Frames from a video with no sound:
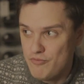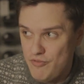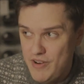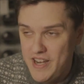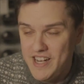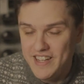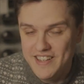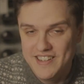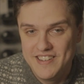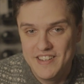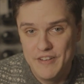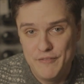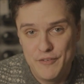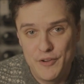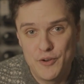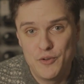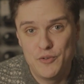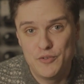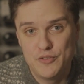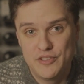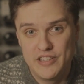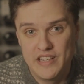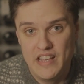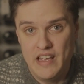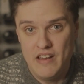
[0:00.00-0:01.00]
really
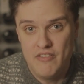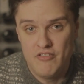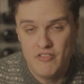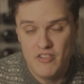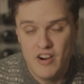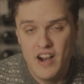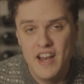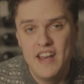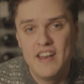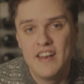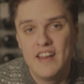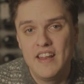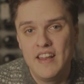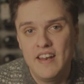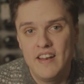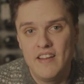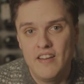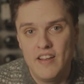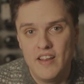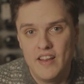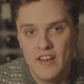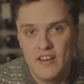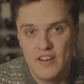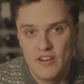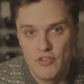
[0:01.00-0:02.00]
difficult to get right in
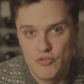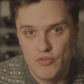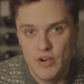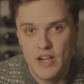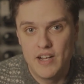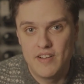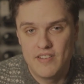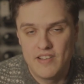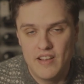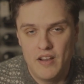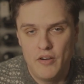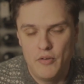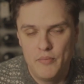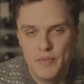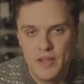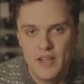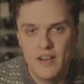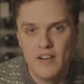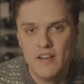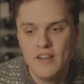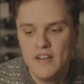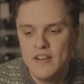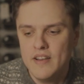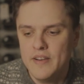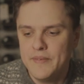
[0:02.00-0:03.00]
a great sour
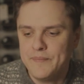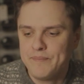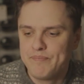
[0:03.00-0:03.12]
beer,